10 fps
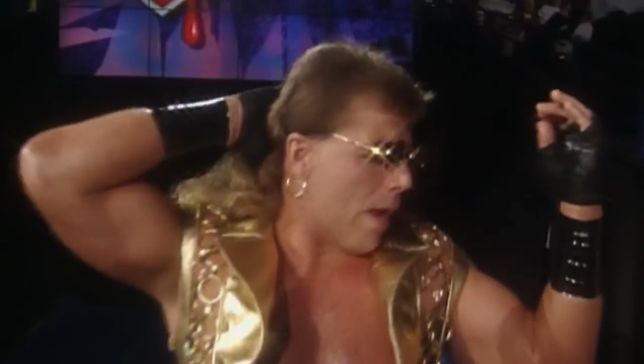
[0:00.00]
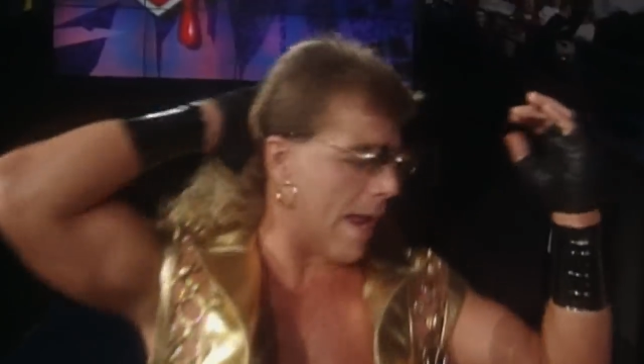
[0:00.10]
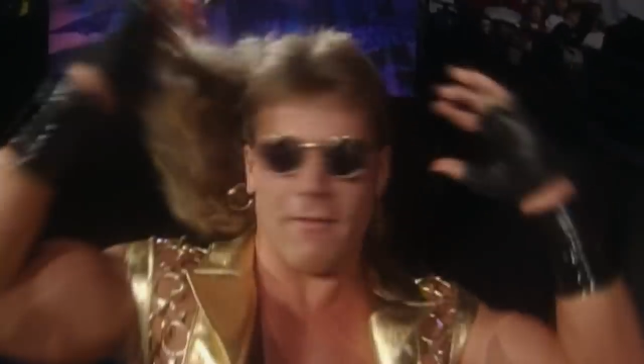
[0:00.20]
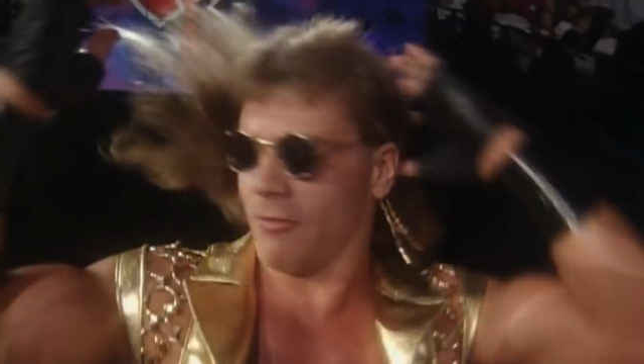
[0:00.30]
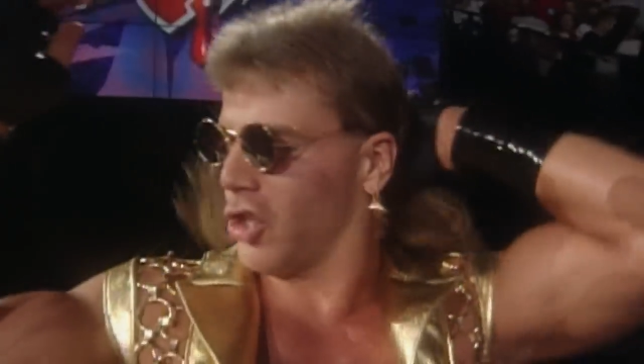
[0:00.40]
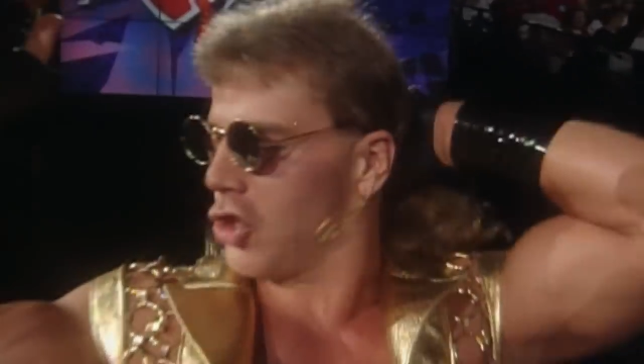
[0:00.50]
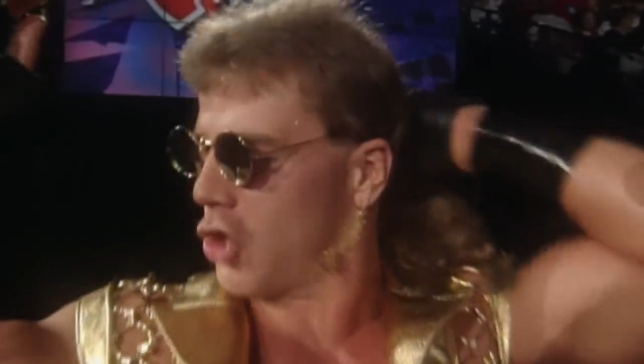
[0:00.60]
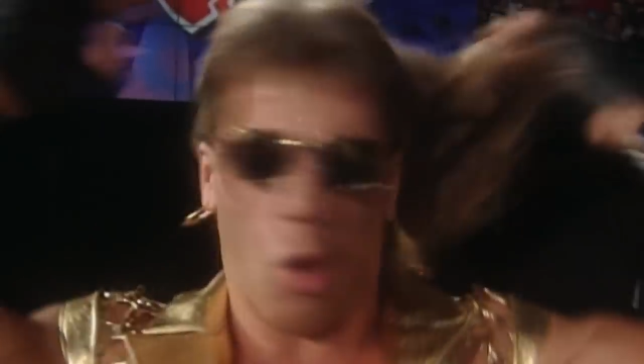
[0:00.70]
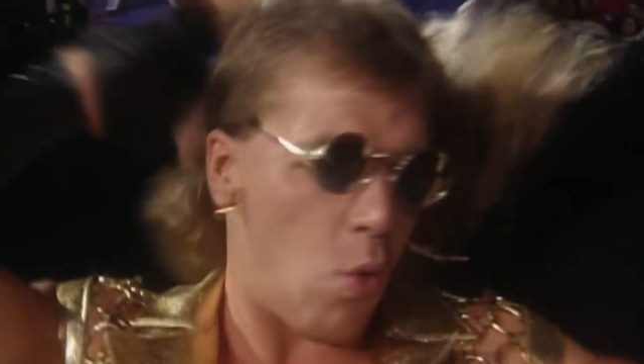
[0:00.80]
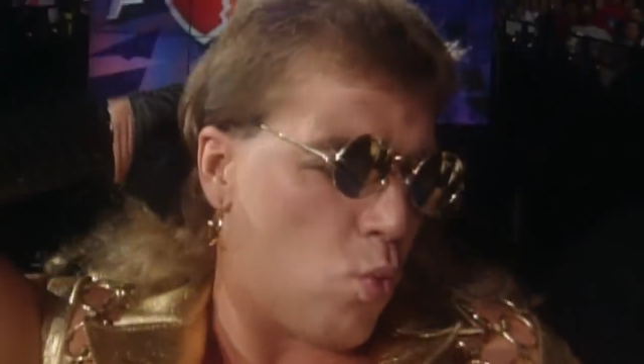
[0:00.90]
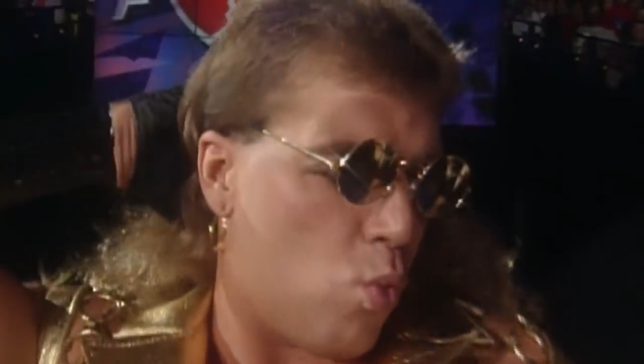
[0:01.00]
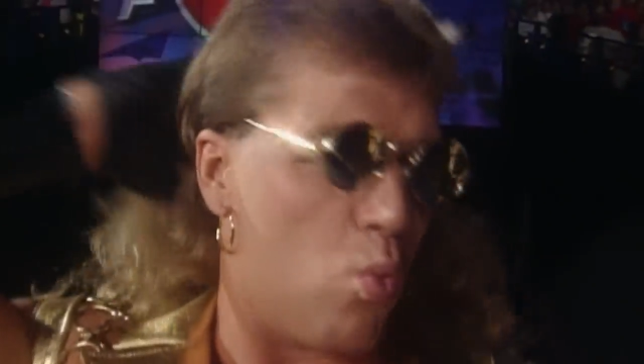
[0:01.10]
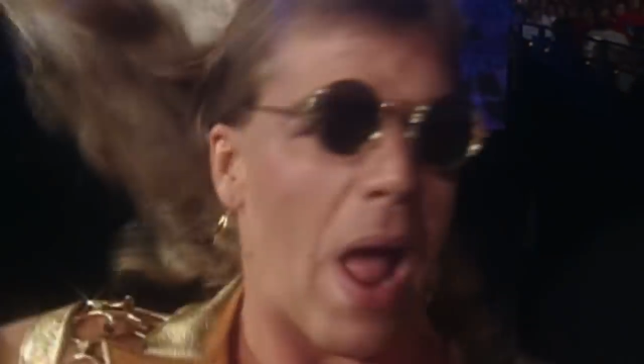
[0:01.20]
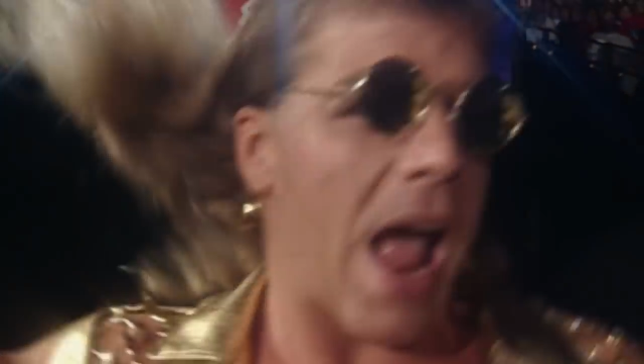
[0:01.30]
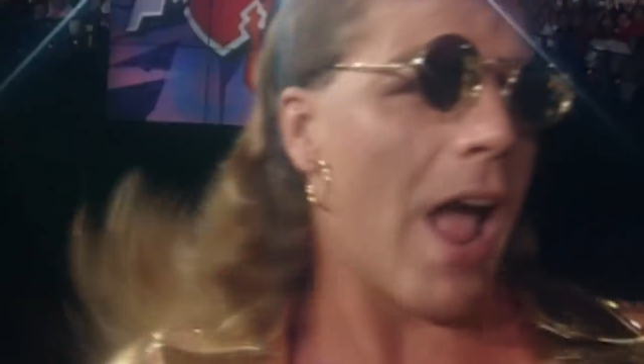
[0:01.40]
and I saw a guy by the name of
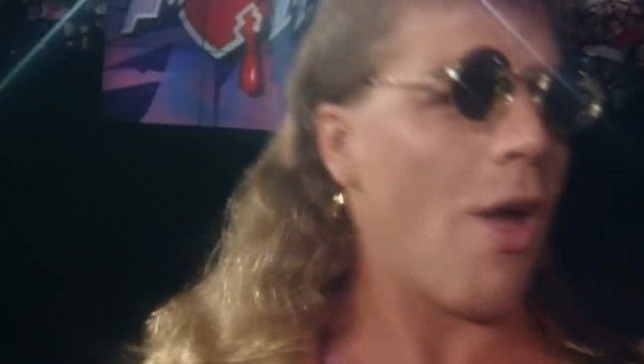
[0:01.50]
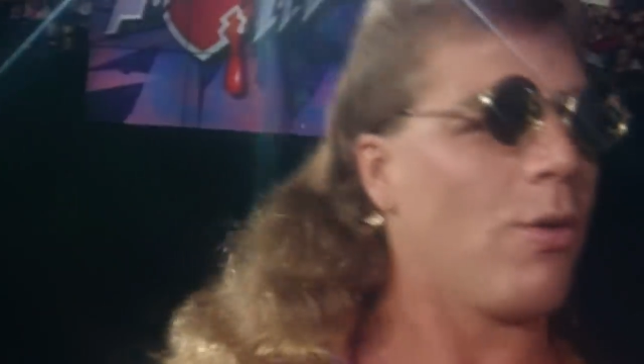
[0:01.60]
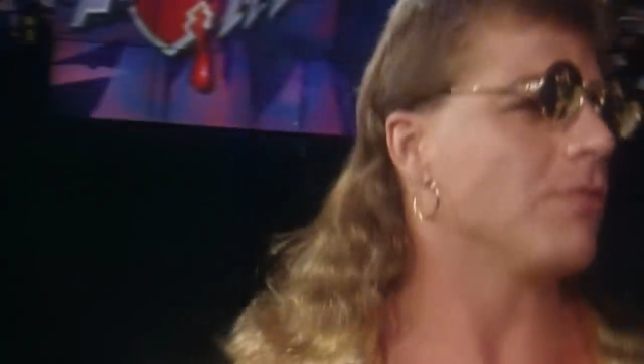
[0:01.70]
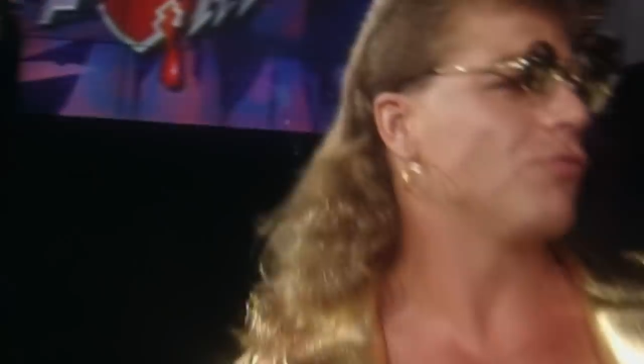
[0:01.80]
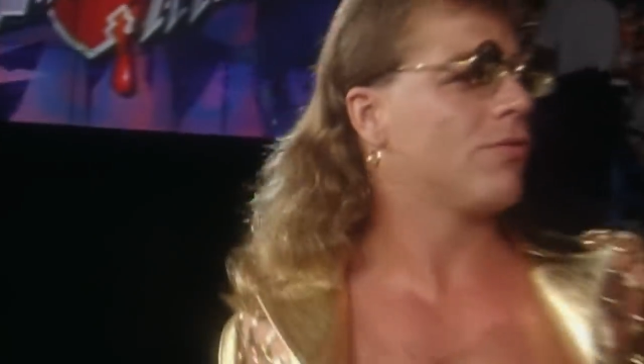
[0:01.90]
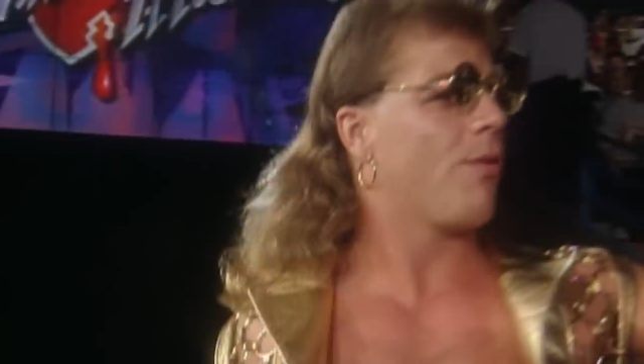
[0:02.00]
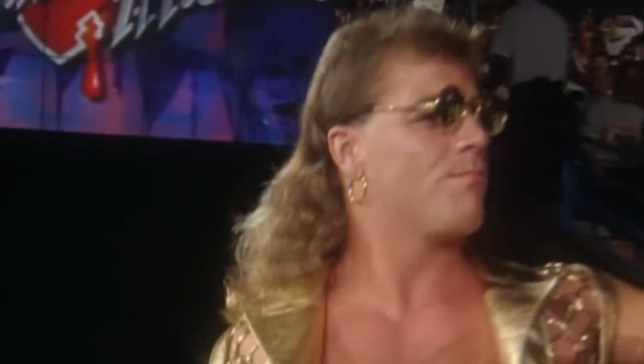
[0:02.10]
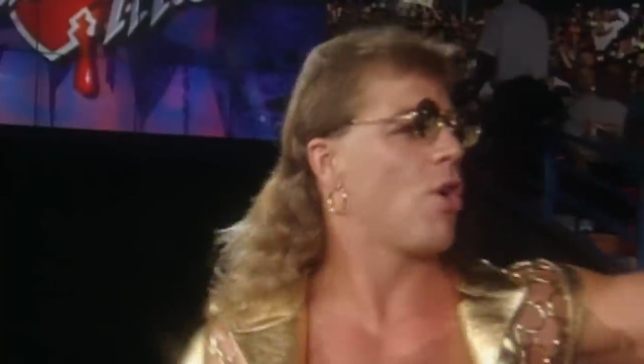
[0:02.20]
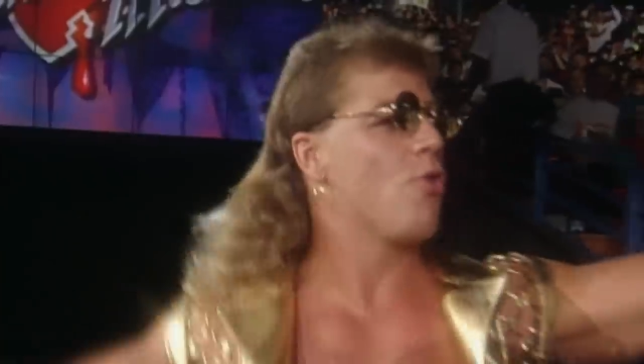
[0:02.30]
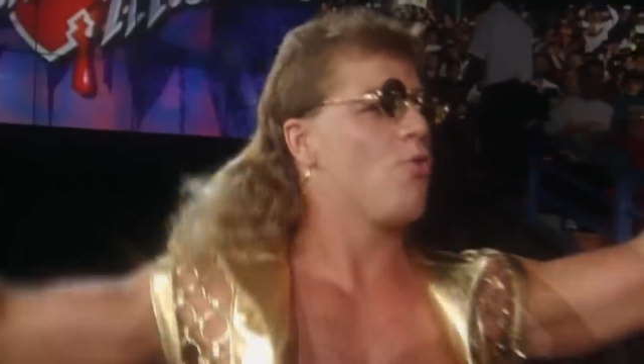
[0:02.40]
Shawn Michaels. And